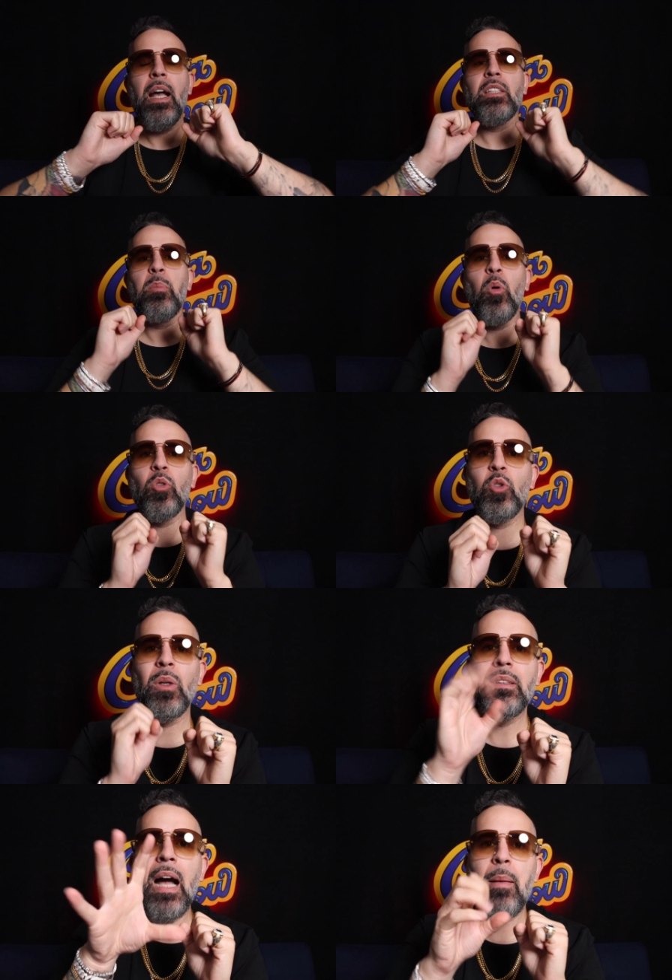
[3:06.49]
as opposed to
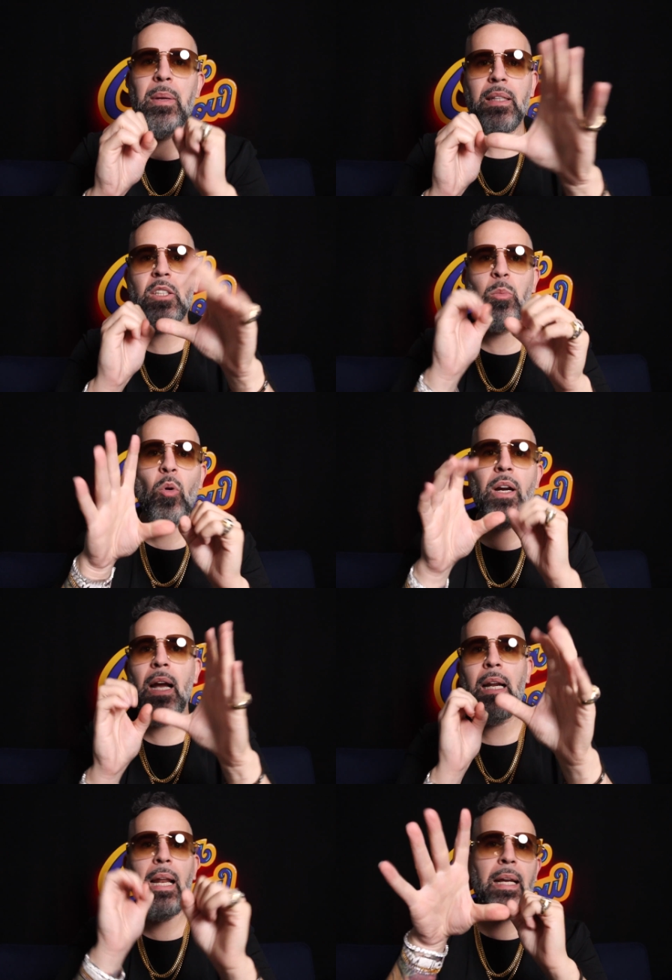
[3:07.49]
a diamond that's more
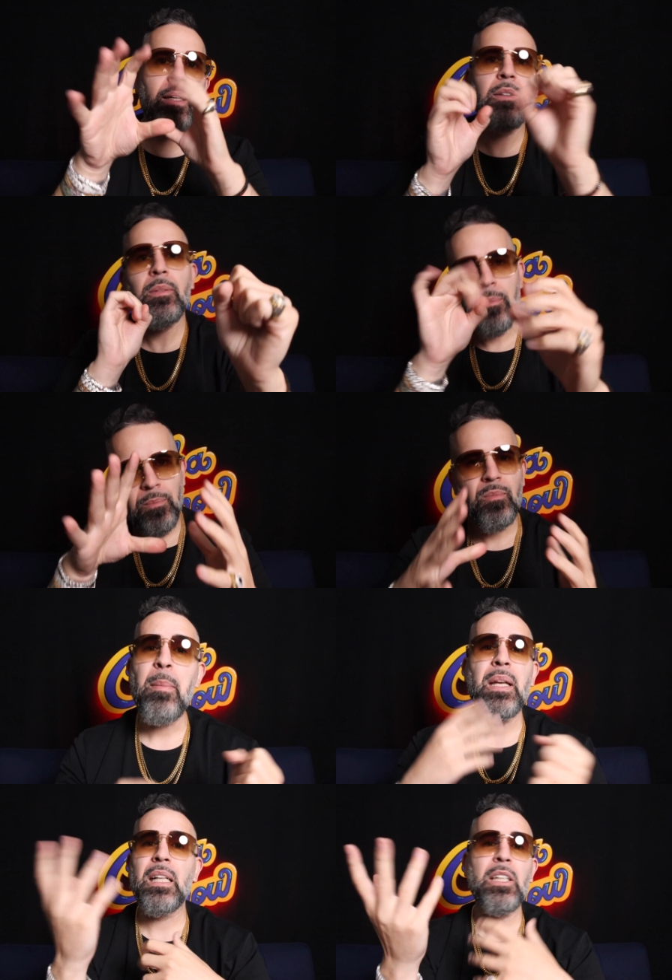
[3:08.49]
kind of like, I mean,